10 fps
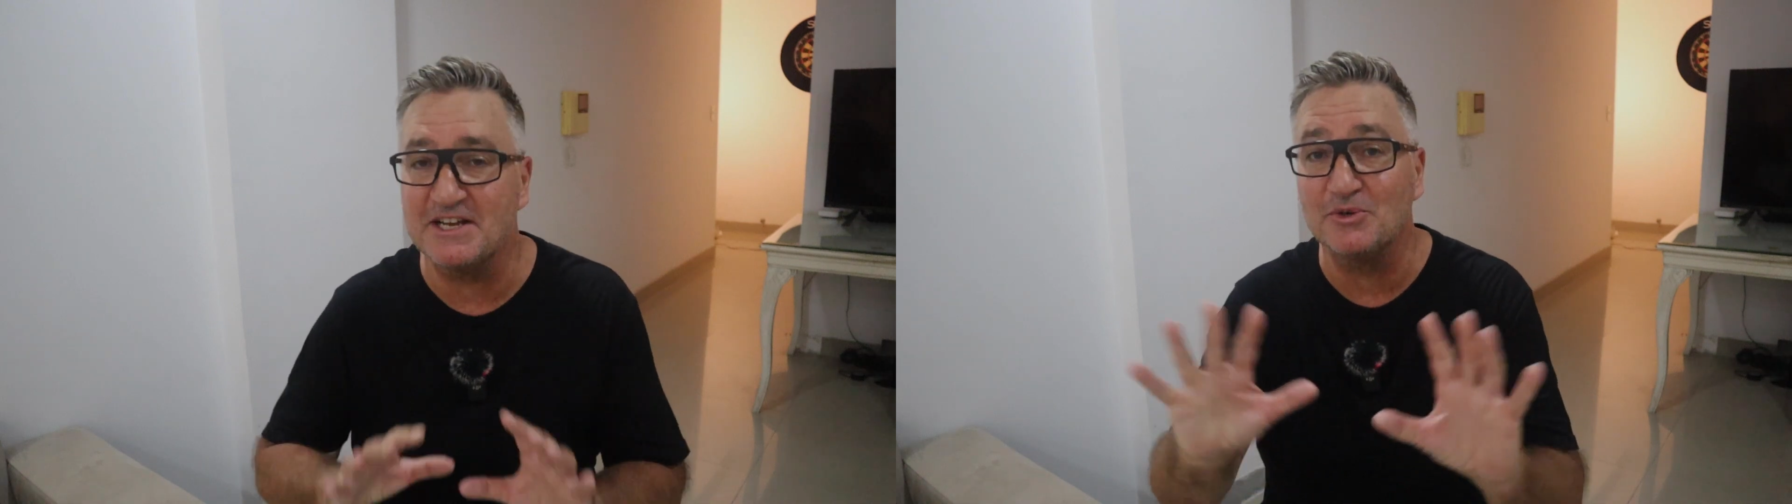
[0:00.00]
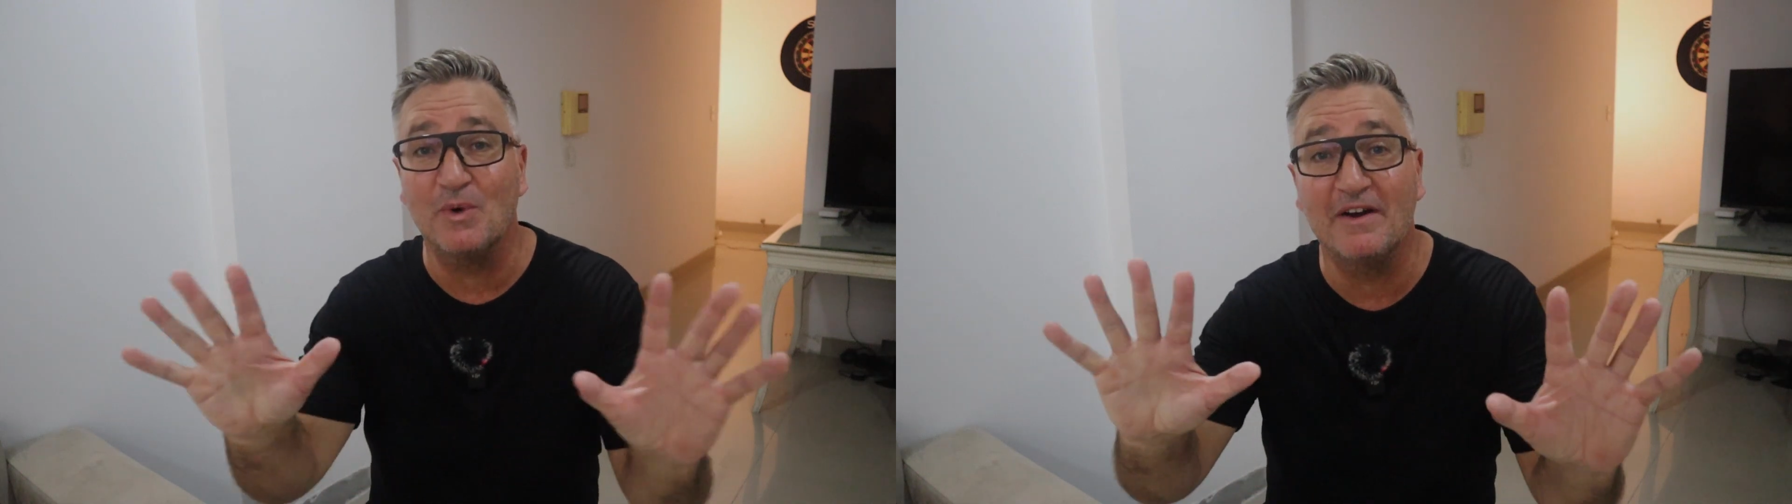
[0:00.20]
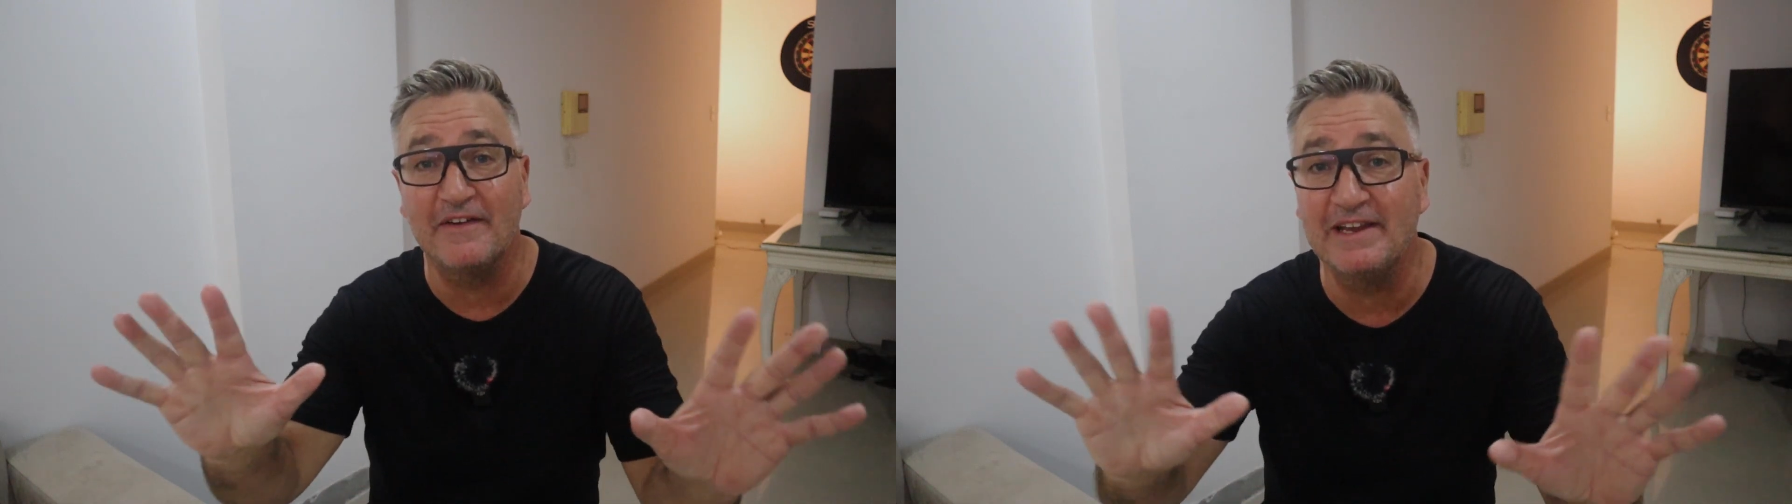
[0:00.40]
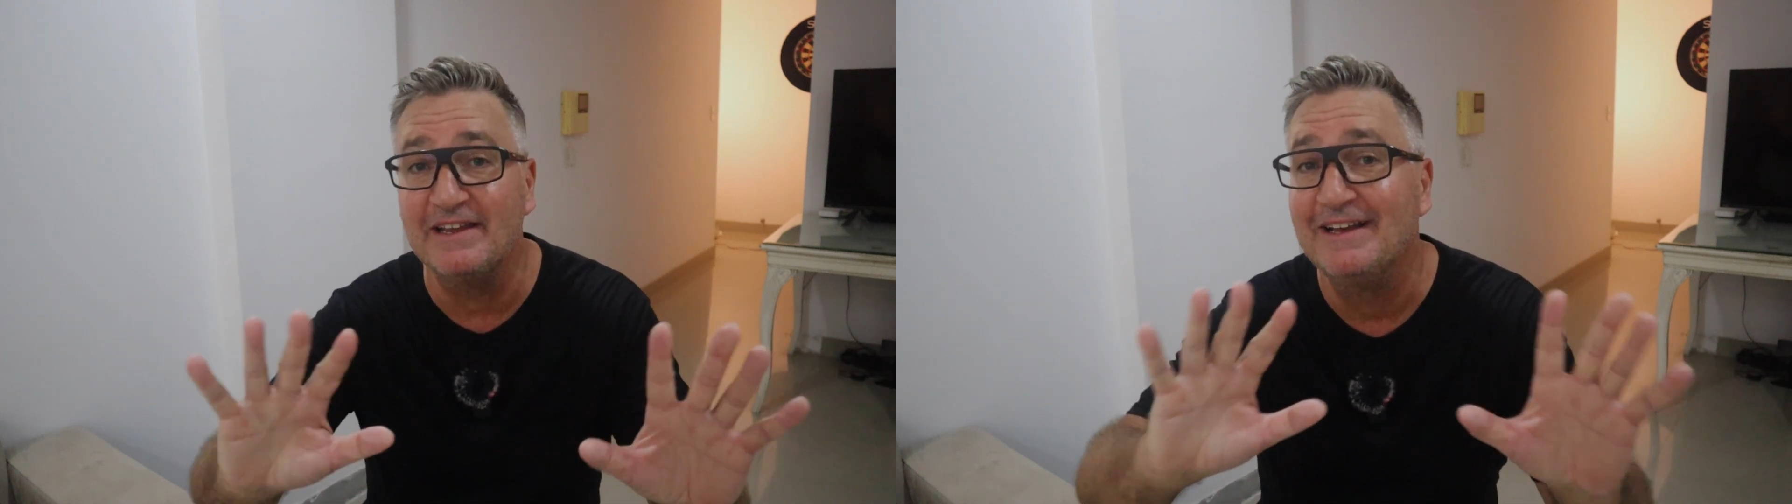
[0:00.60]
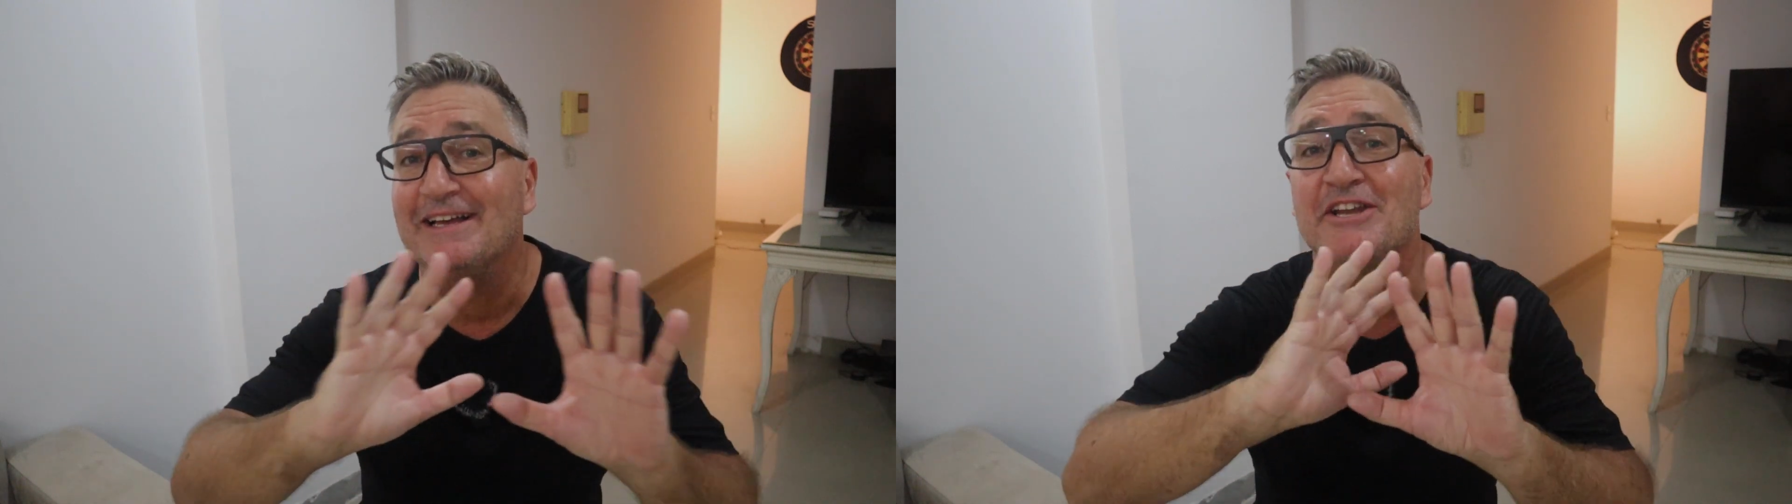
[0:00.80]
Don't worry,
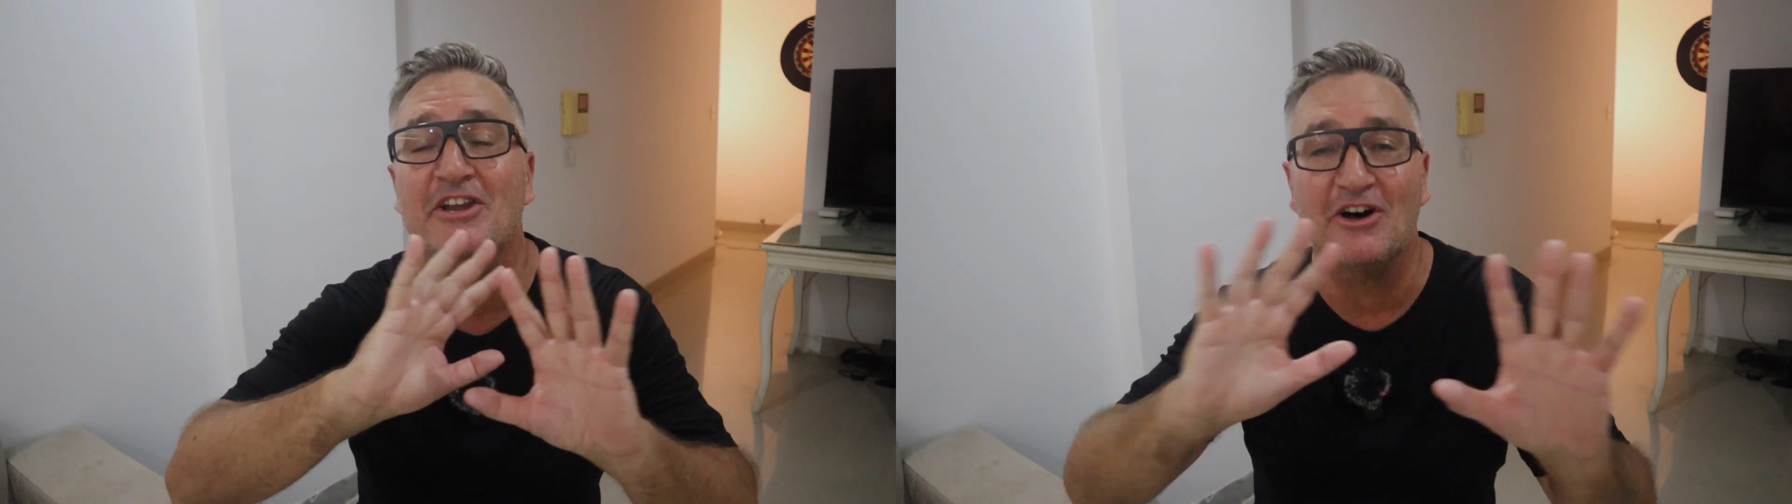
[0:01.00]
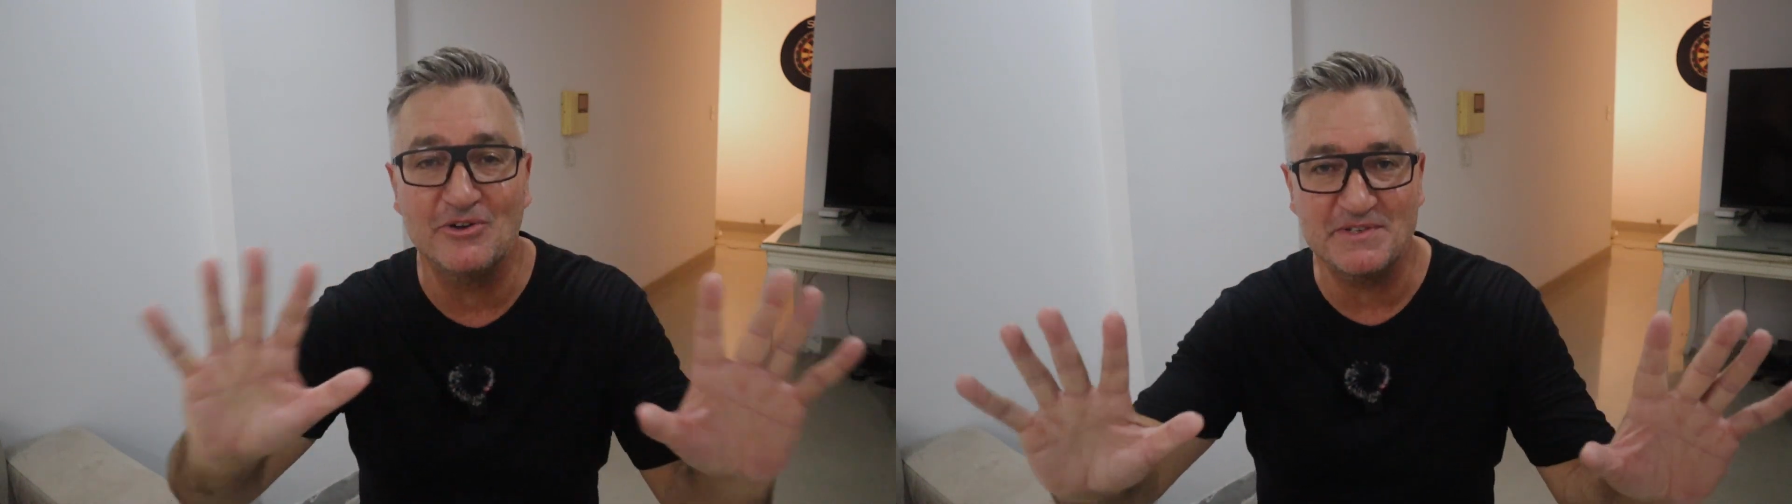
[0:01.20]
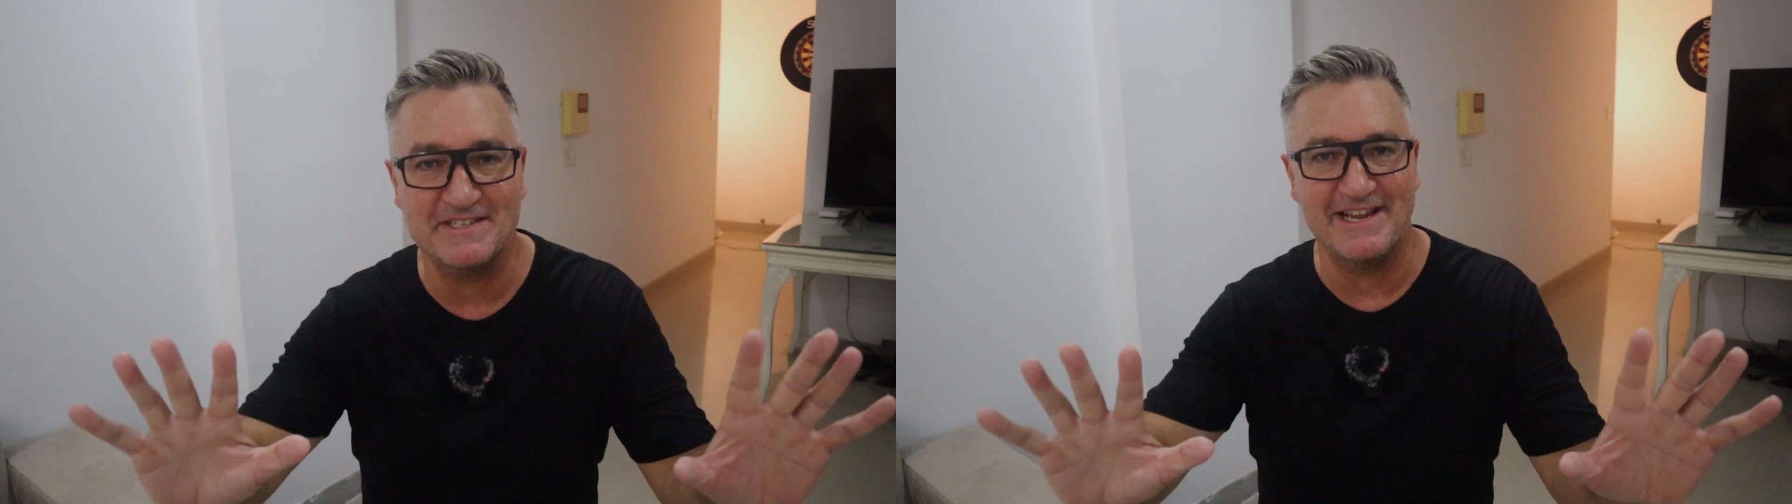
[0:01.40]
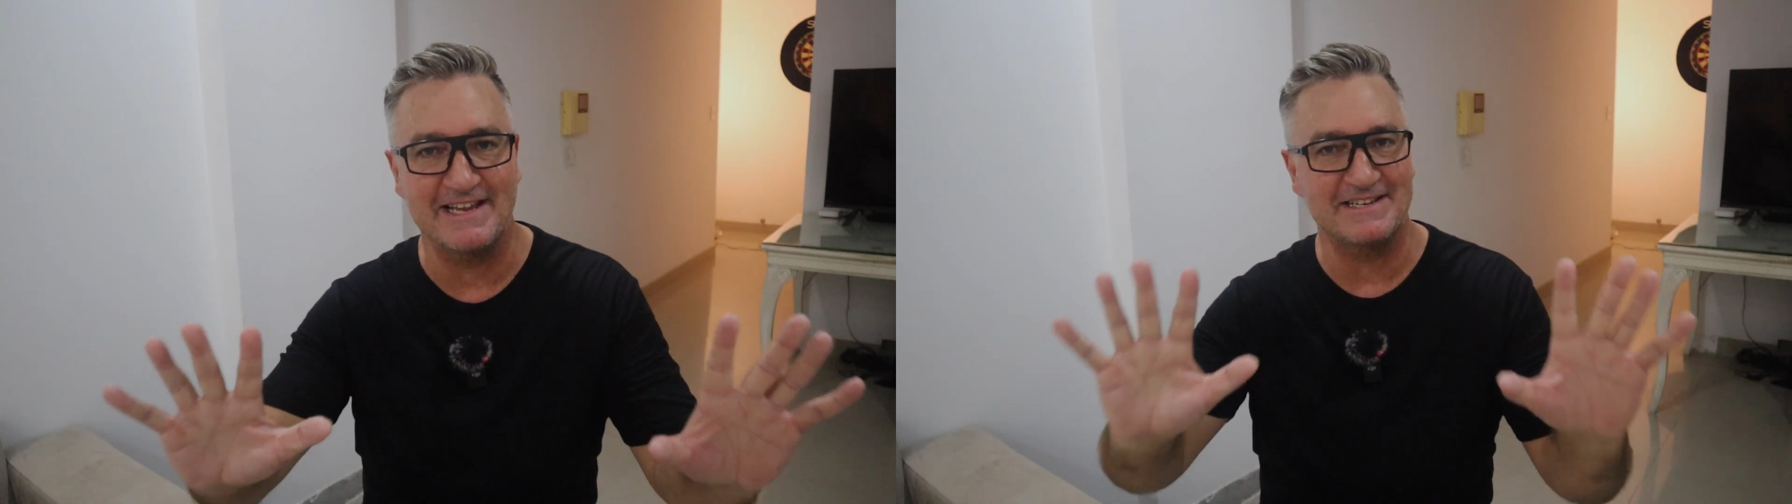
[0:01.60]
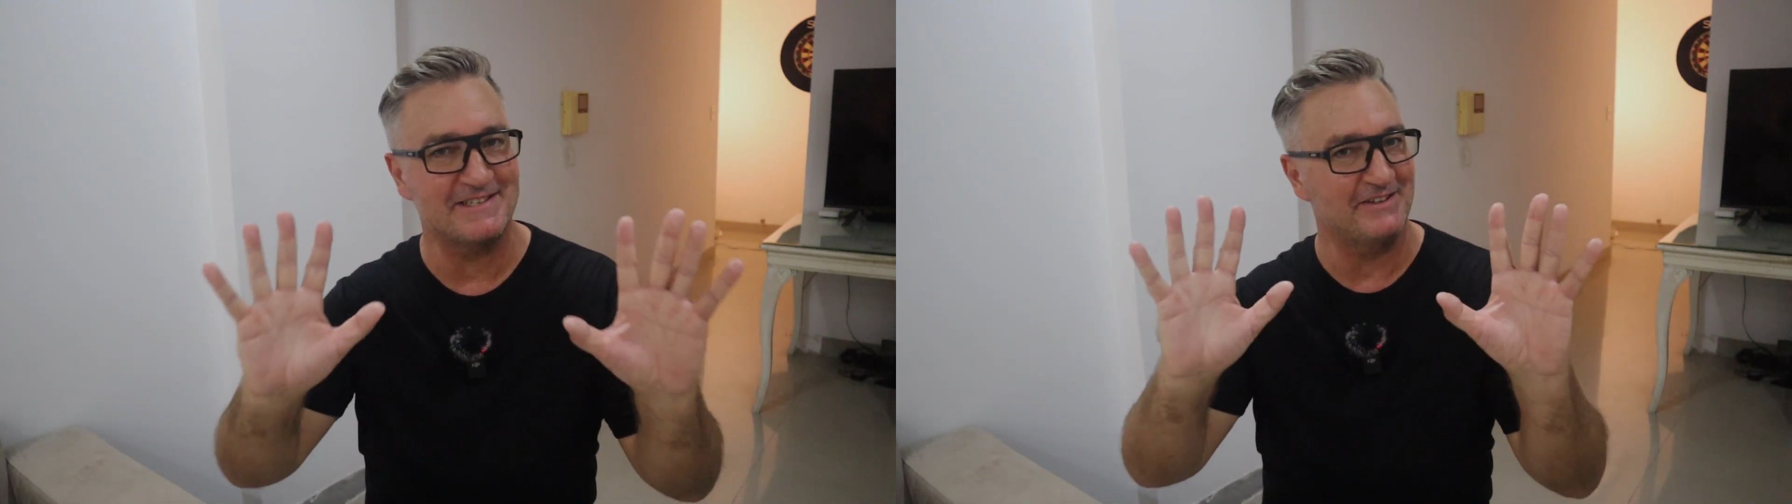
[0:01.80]
no snakes